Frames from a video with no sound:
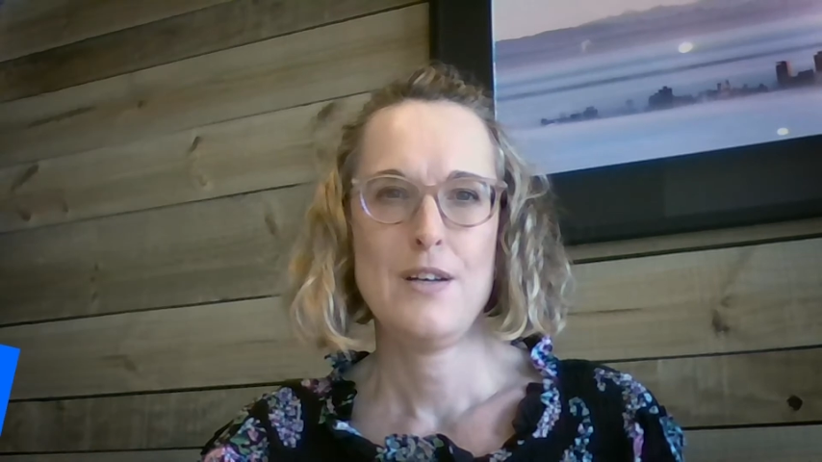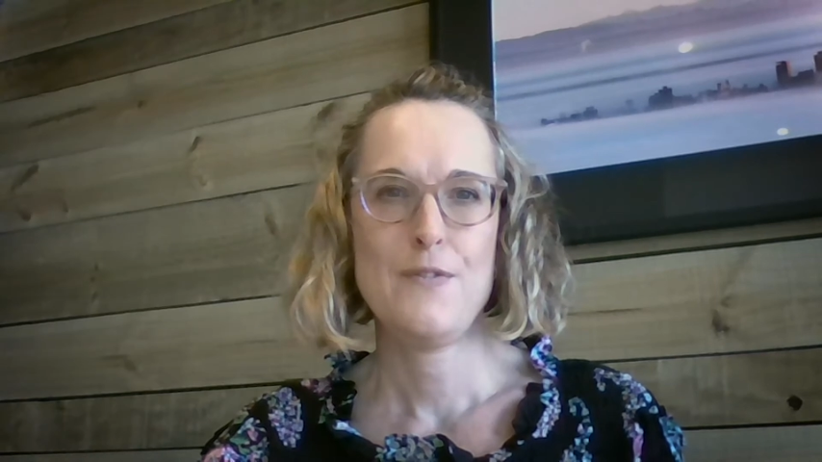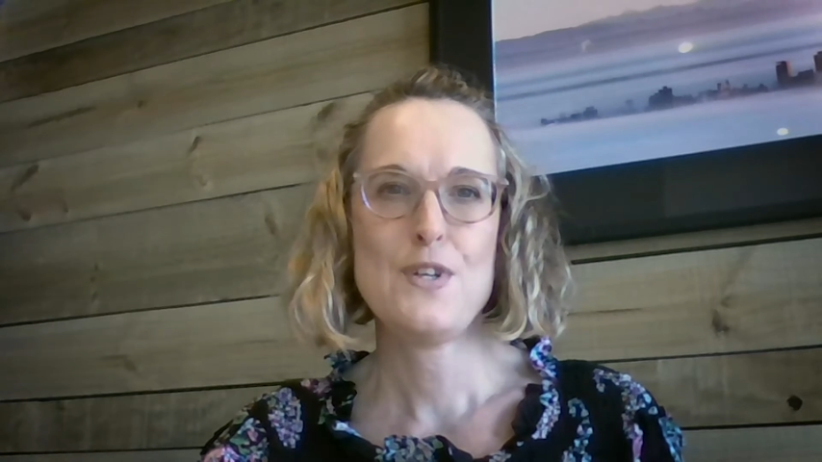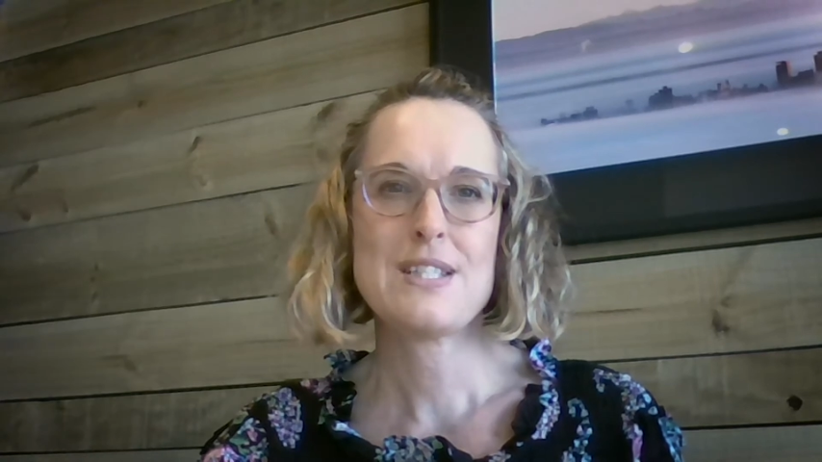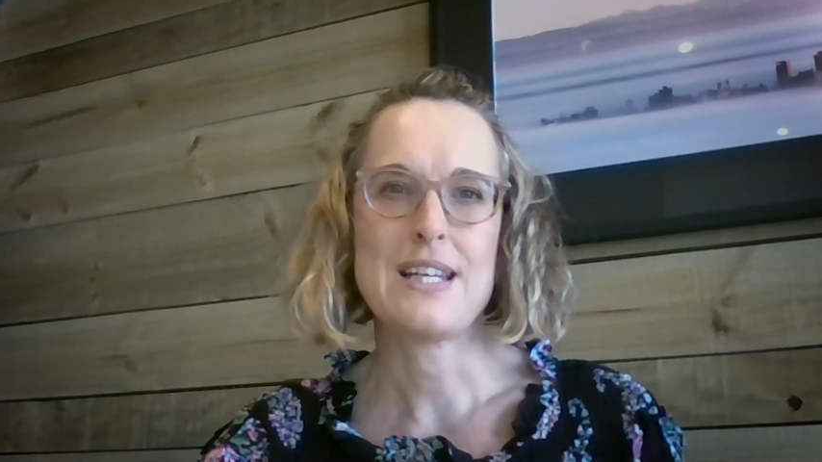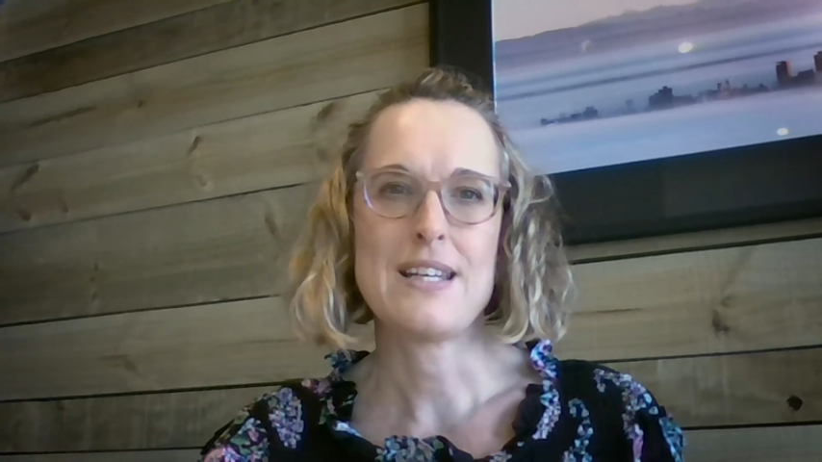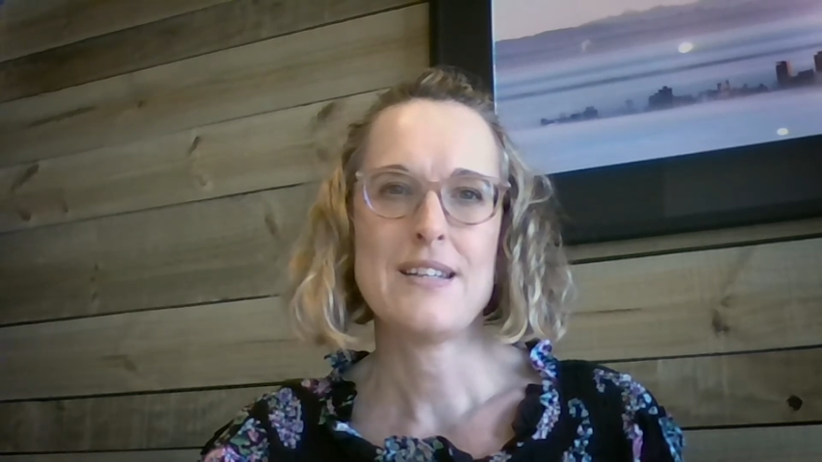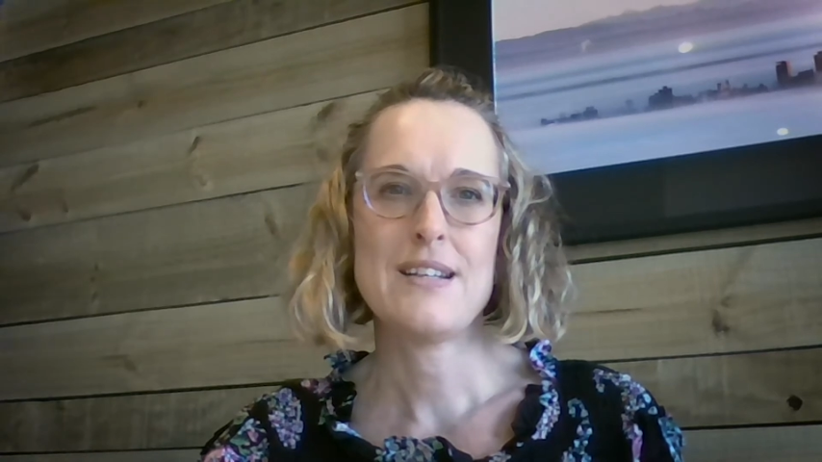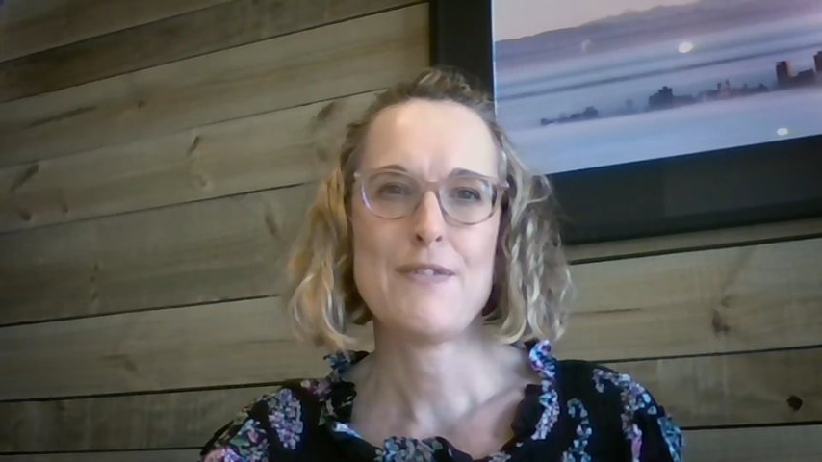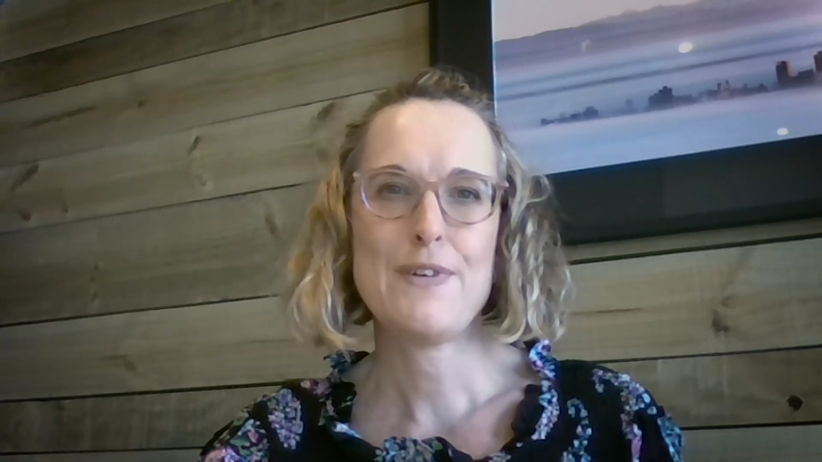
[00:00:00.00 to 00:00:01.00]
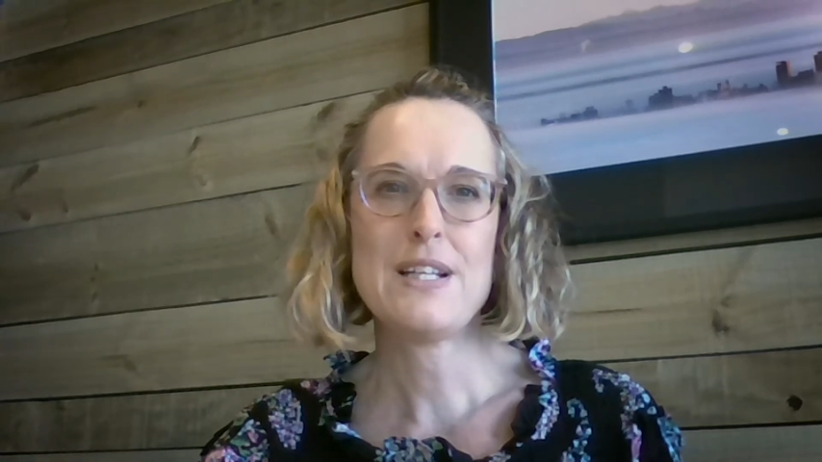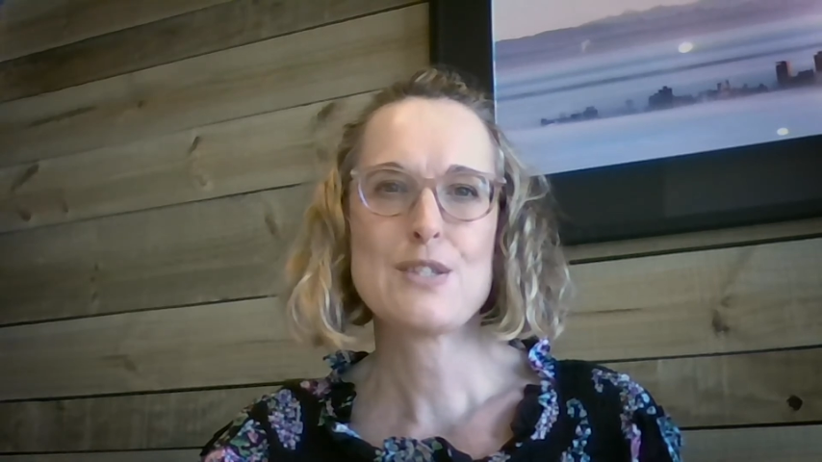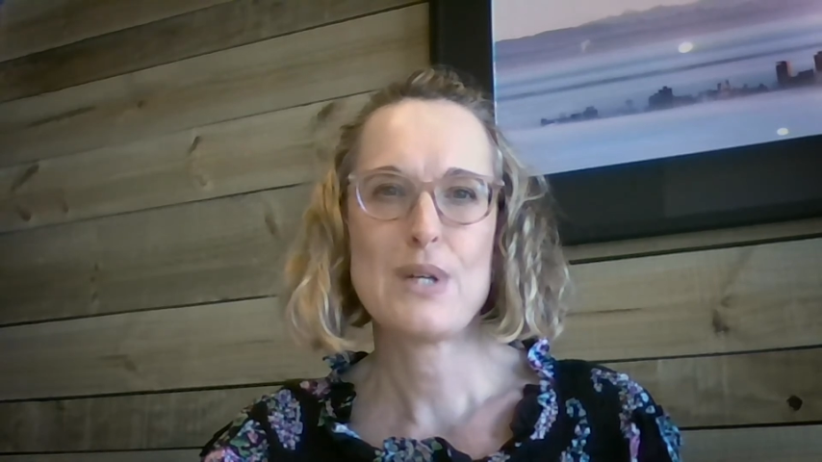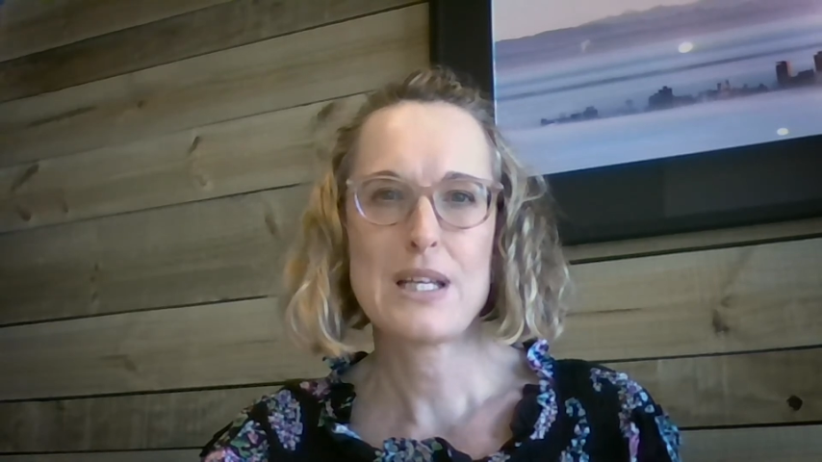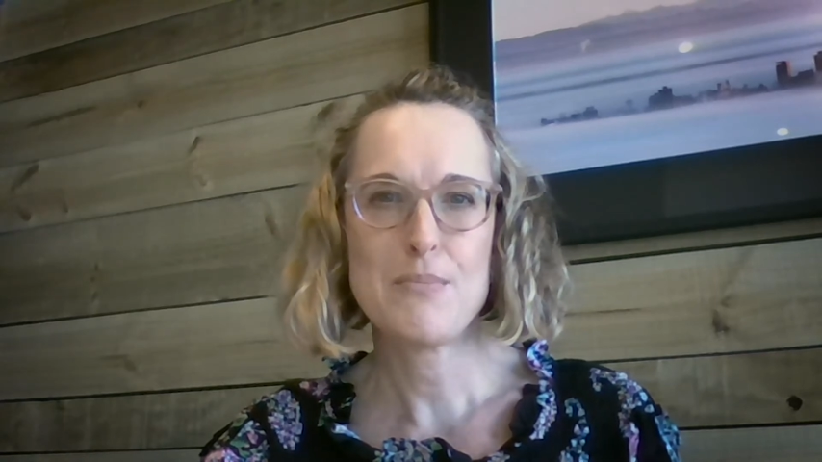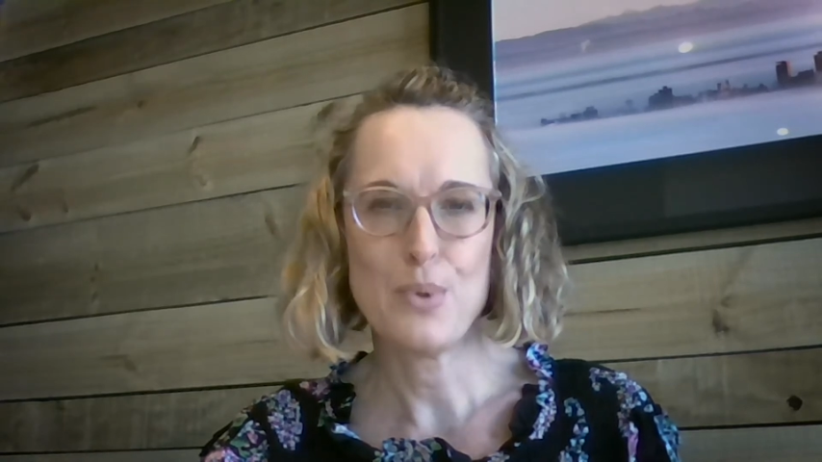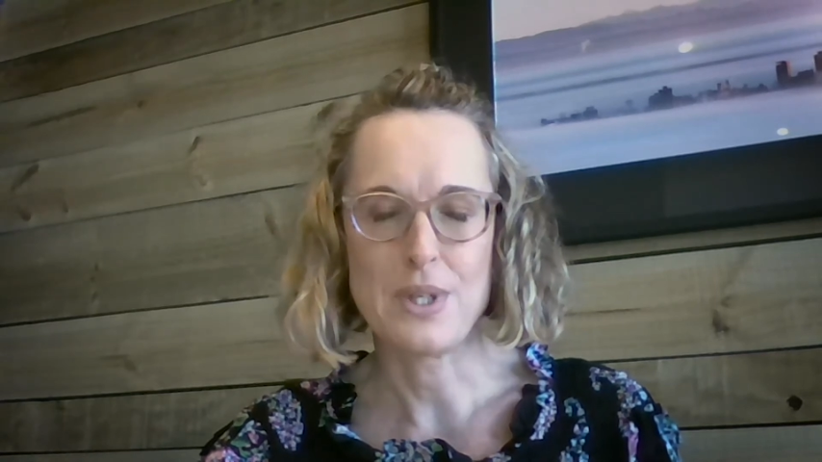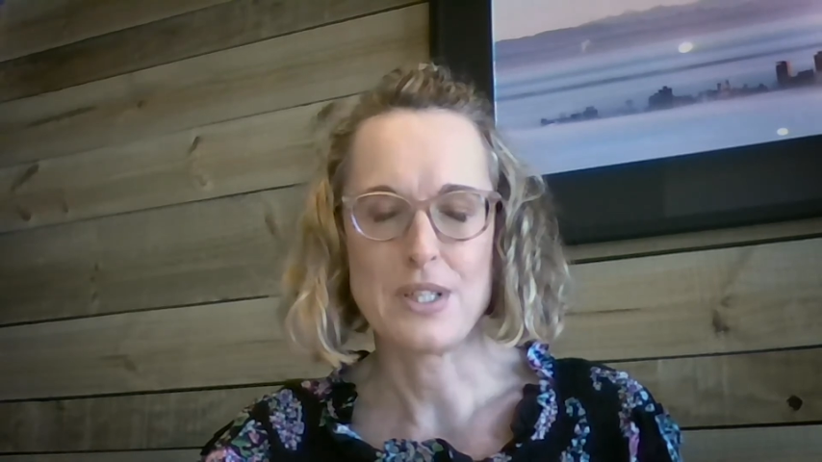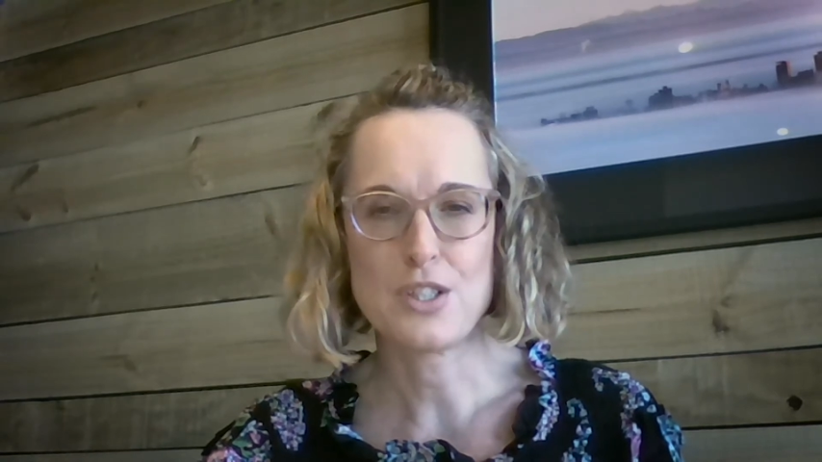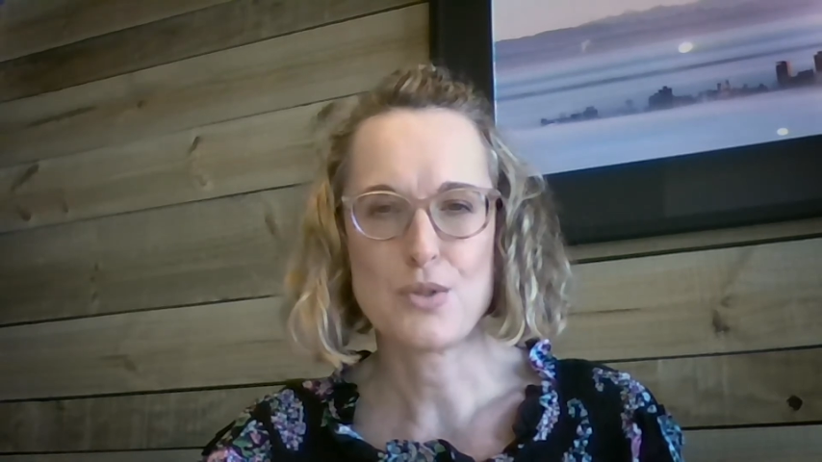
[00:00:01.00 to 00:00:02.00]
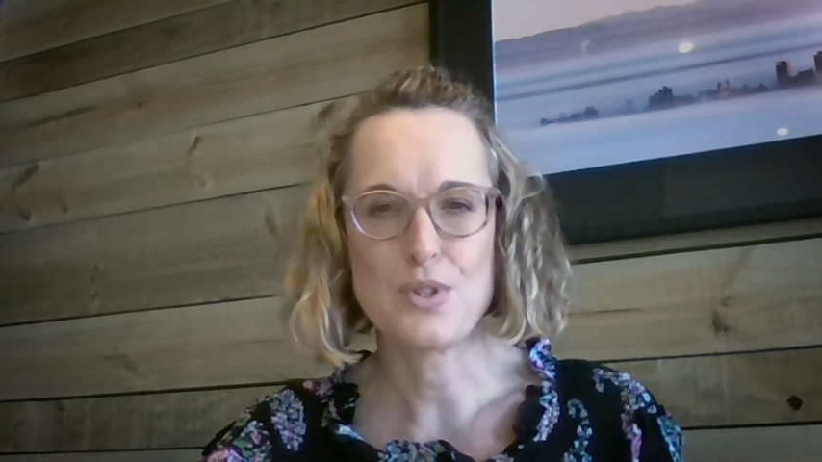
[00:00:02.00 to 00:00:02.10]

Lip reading: Firstly, I feel it's really important to